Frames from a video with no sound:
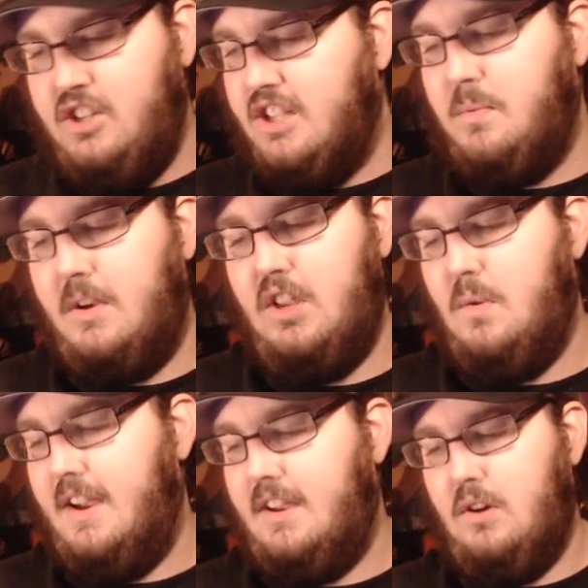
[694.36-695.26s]
just want
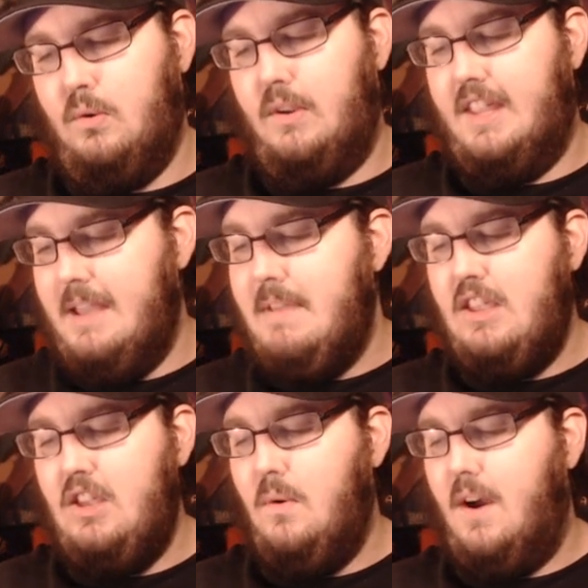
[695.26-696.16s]
UI Goku. Give me
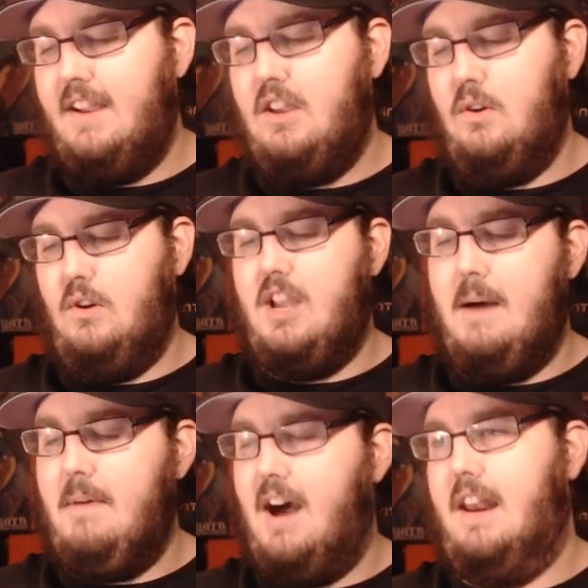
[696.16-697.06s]
UI Goku.
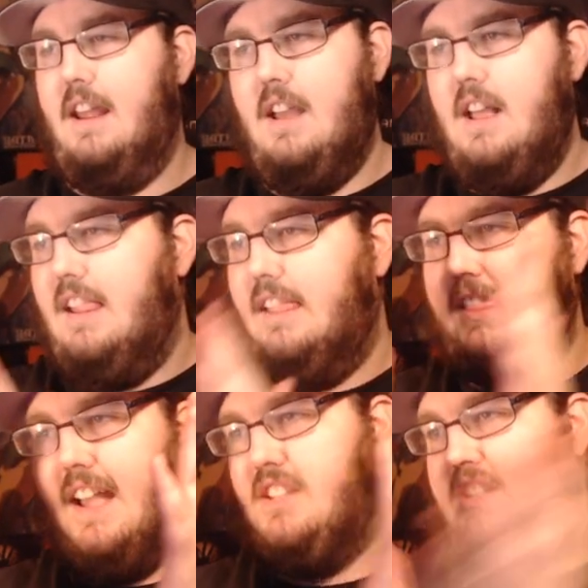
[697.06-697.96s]
Come on.
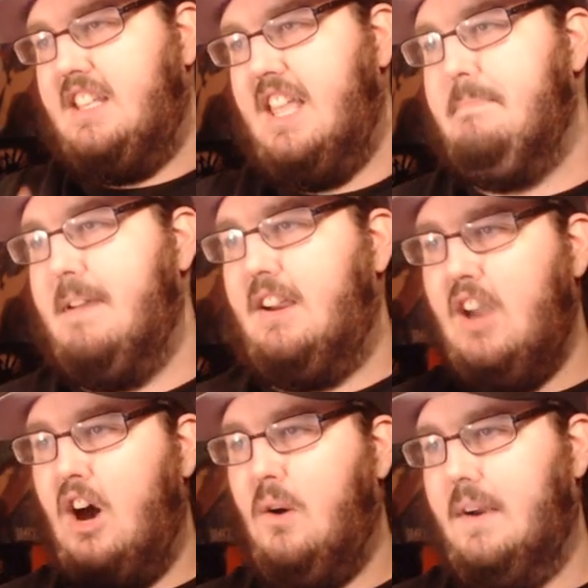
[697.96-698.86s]
Let's keep it
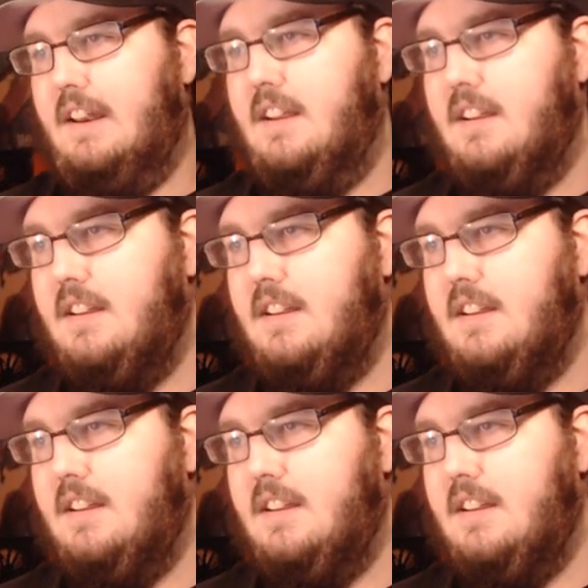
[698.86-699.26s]
going.